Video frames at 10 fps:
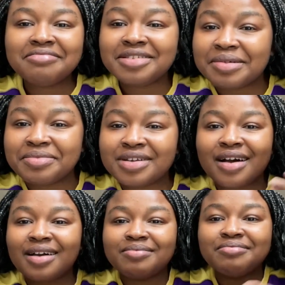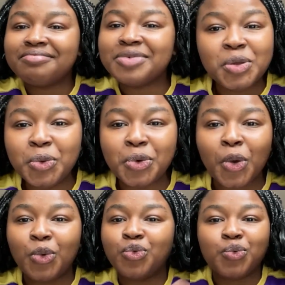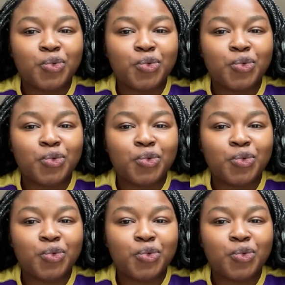sometime. Who knows?